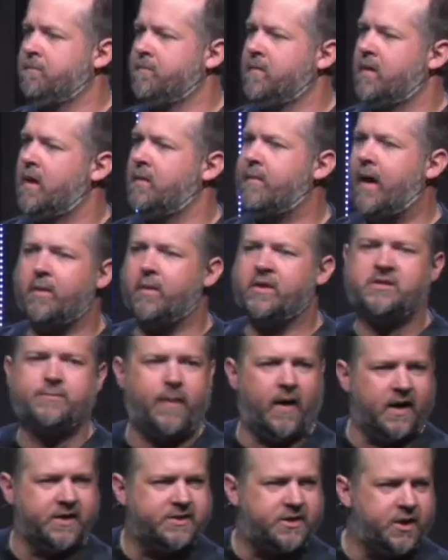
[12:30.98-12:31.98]
and my
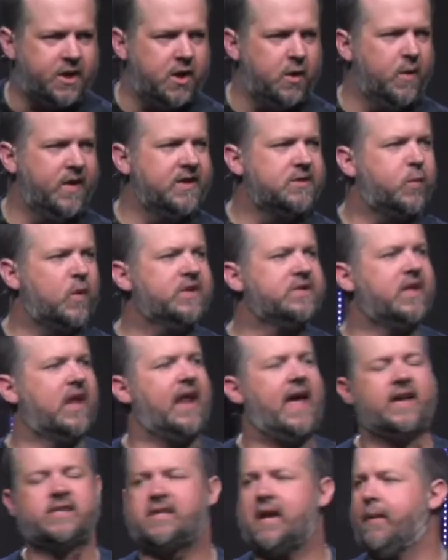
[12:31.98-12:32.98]
response to you is when's the
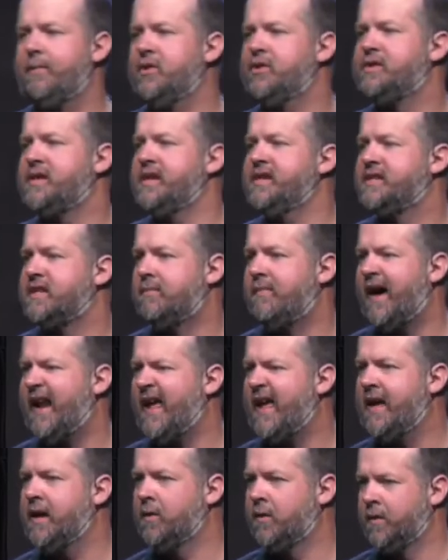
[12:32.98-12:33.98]
last time you've seen somebody
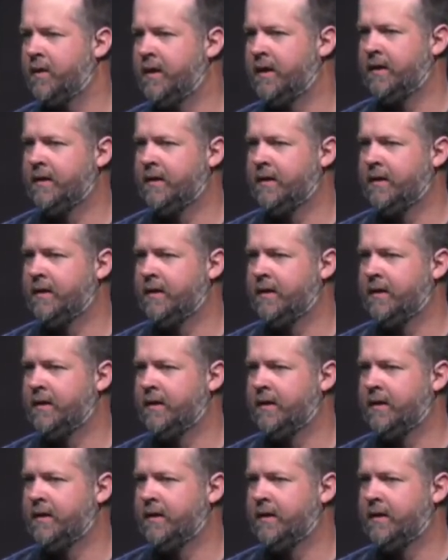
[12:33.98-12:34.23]
healed